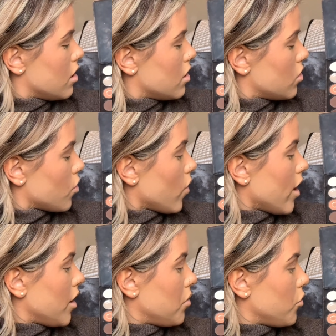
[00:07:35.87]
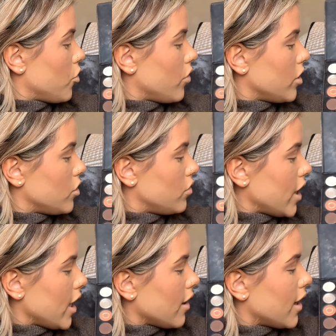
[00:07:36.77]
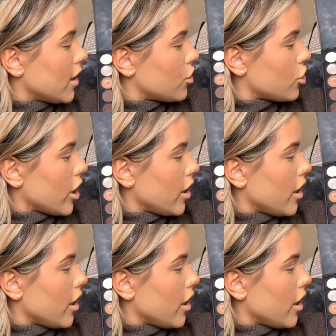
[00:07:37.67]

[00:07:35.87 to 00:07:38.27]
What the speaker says: So I am going to take this shade.